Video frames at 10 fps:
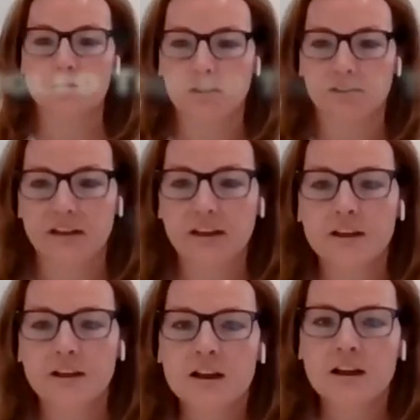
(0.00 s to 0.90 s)

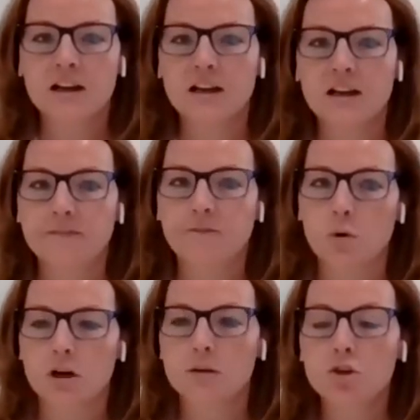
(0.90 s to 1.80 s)
eligibility
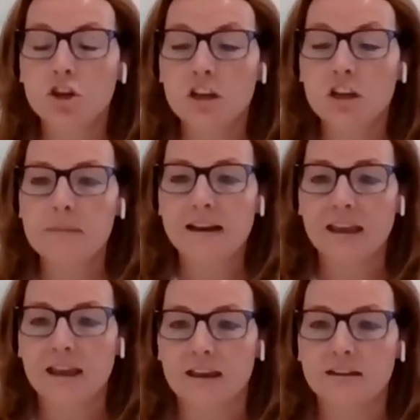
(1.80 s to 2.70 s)
for
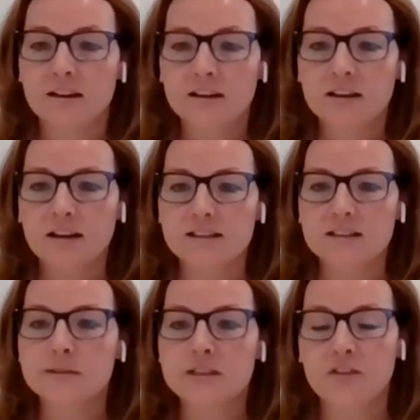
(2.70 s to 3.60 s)
Community Medicaid.
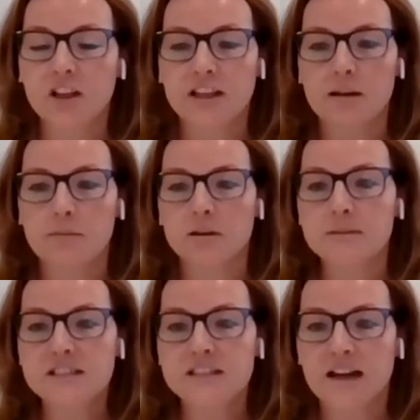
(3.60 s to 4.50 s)

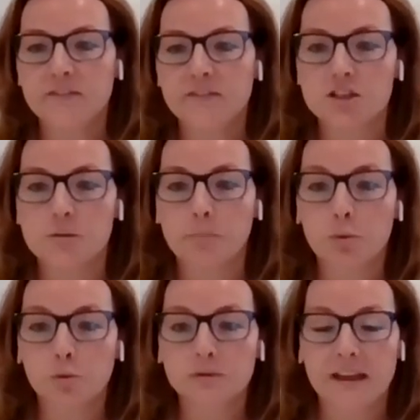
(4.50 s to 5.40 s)
Specifically, I'm going to be diving
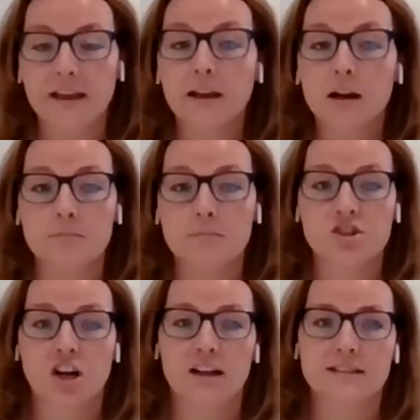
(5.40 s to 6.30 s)
into pooled
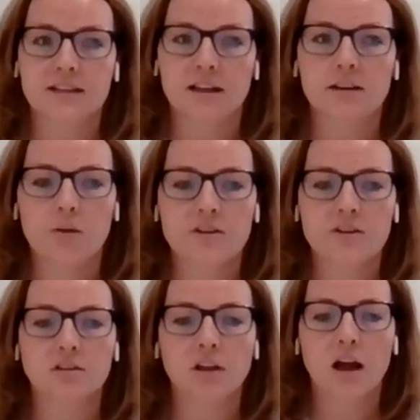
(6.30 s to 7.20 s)
income trusts. I
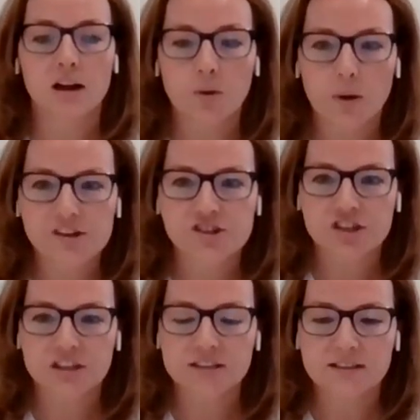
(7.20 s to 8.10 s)
know there's a lot of
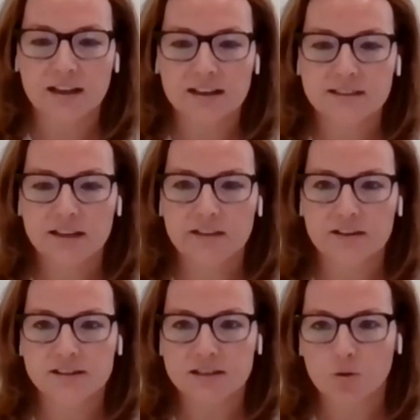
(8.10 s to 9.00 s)
questions.
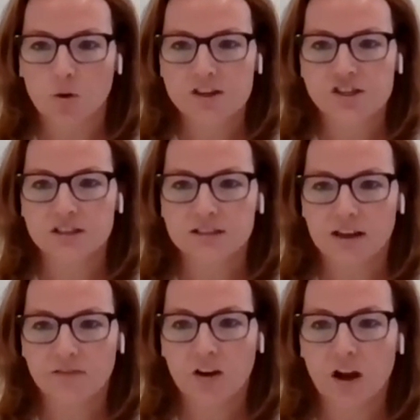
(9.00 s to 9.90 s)
I see there's some
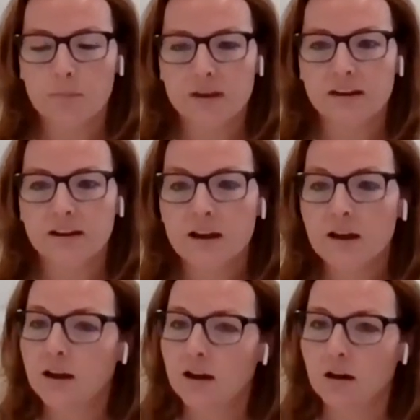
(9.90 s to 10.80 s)
questions that have come
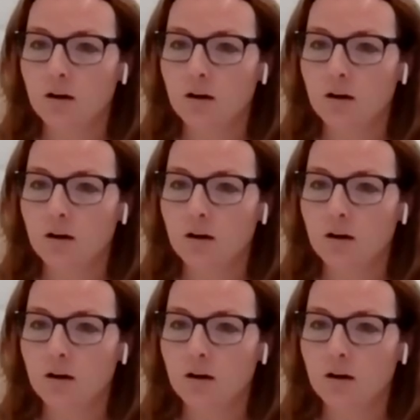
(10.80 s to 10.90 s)
in